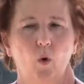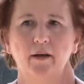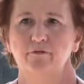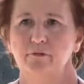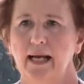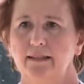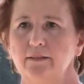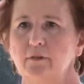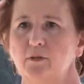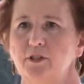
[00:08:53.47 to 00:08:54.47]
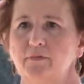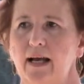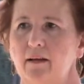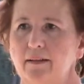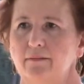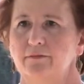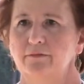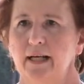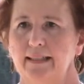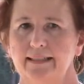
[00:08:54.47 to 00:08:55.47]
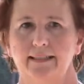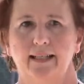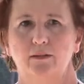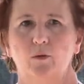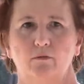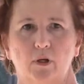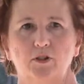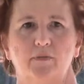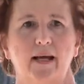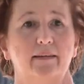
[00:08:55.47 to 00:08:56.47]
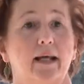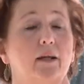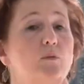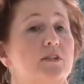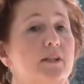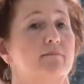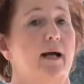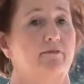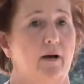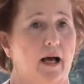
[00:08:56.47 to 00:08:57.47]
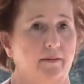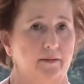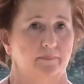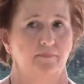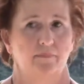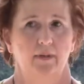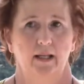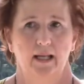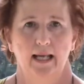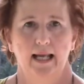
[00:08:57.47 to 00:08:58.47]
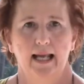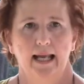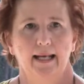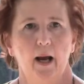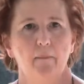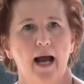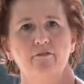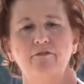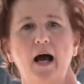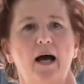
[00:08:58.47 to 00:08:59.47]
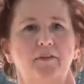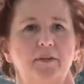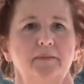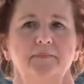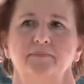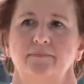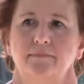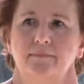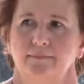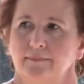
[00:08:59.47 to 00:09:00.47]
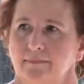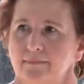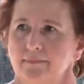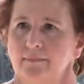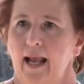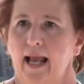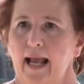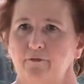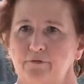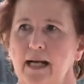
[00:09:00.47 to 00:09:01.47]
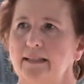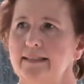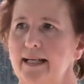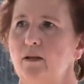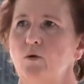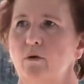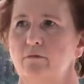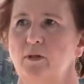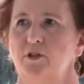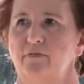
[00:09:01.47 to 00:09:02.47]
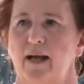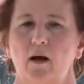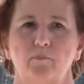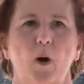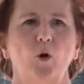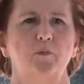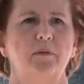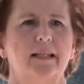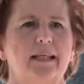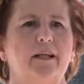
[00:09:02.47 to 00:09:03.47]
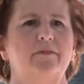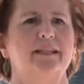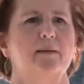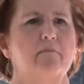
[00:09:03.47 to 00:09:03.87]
One of Franklin Delano Roosevelt, and the other was of my father. Now, my father and Franklin Delano Roosevelt both believed